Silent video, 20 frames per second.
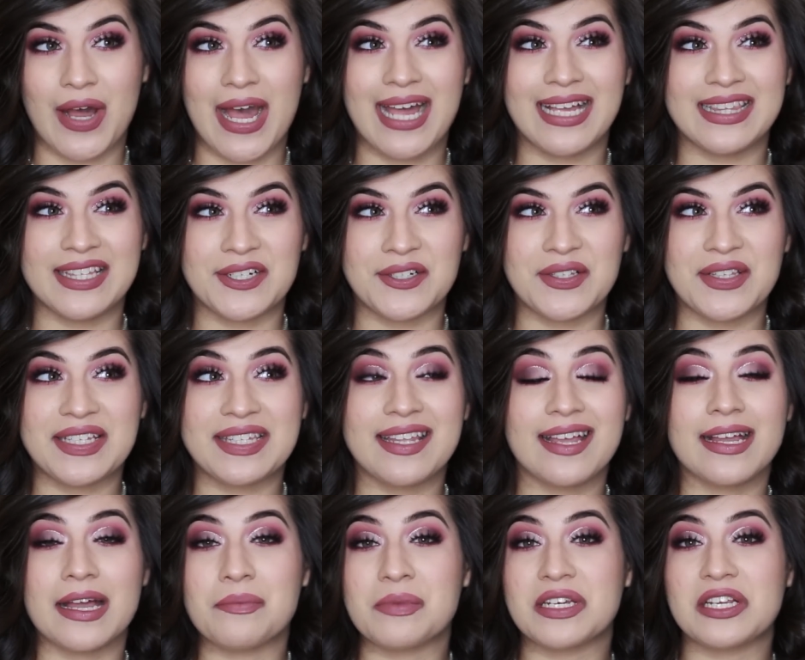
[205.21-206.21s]
I literally
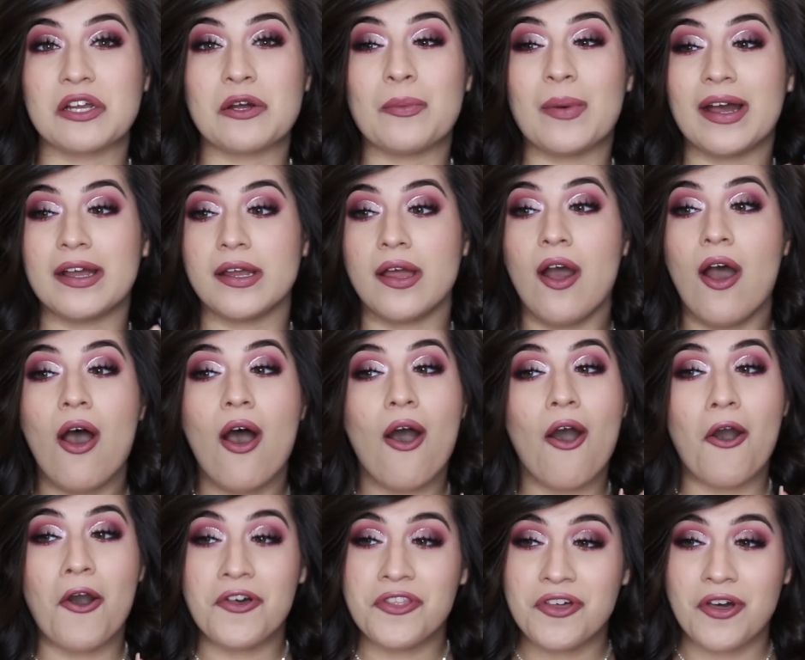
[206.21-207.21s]
think I'm gonna go buy
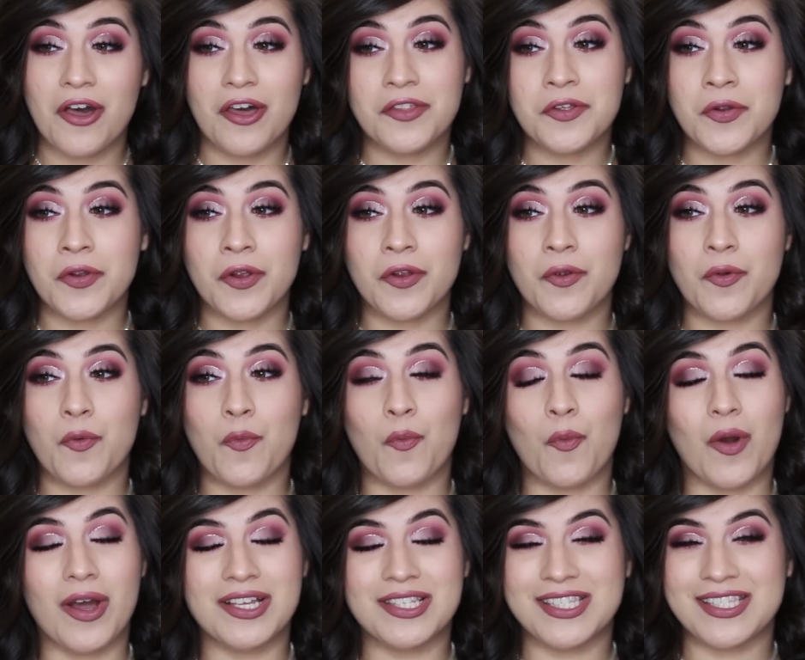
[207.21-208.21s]
all the other
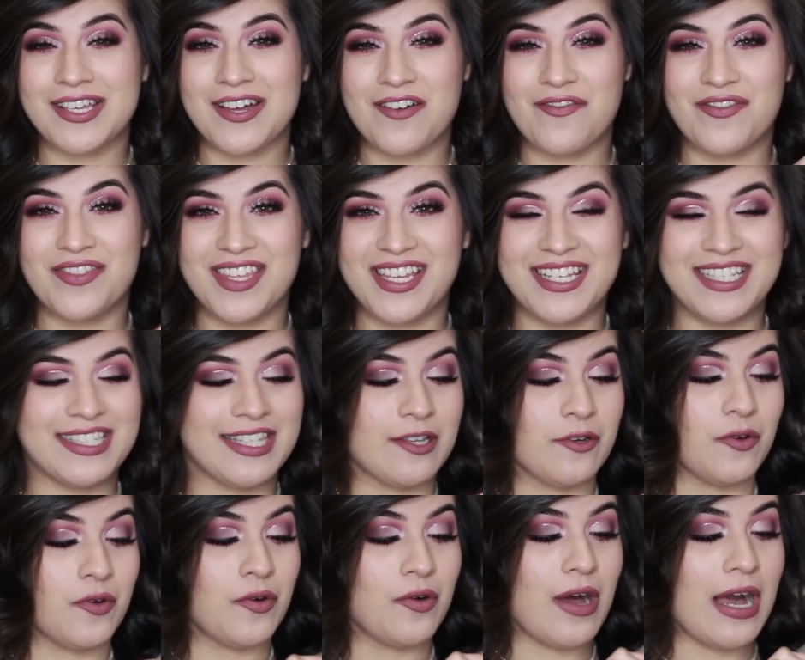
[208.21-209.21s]
ones of these
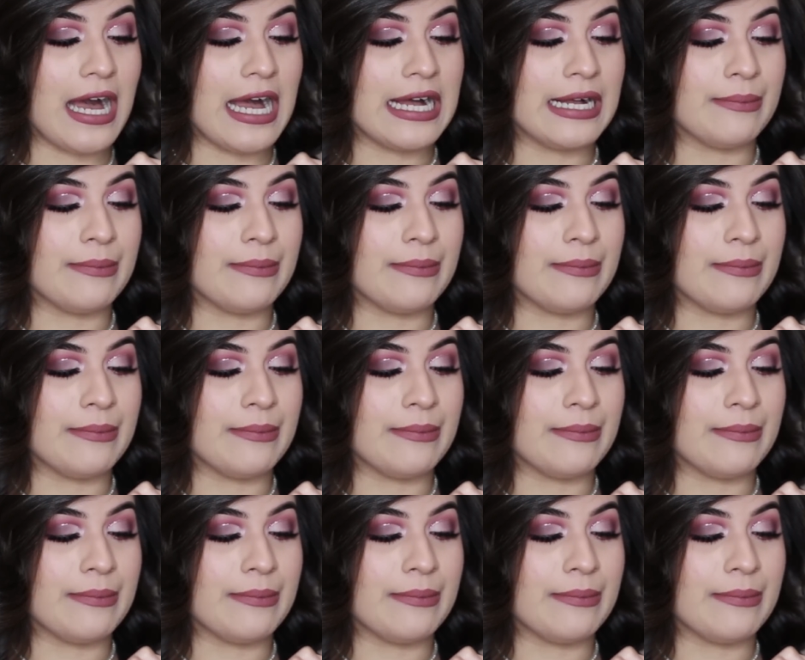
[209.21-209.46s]
little